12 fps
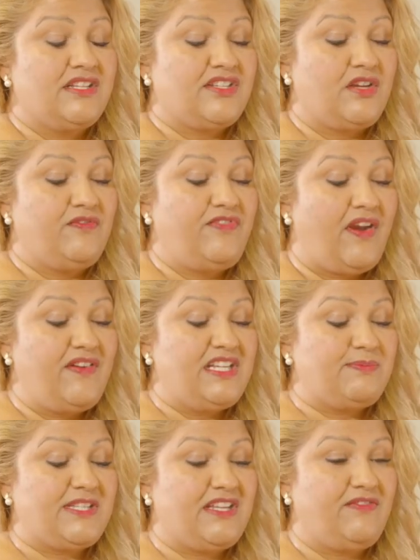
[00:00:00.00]
So very
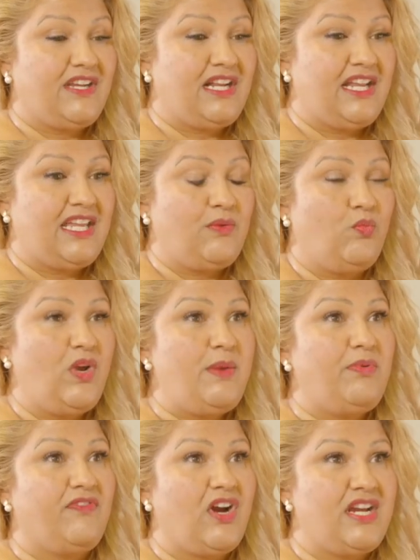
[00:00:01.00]
specifically, we
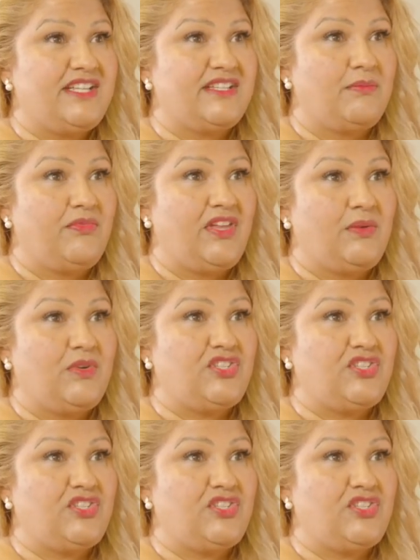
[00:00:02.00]
provide something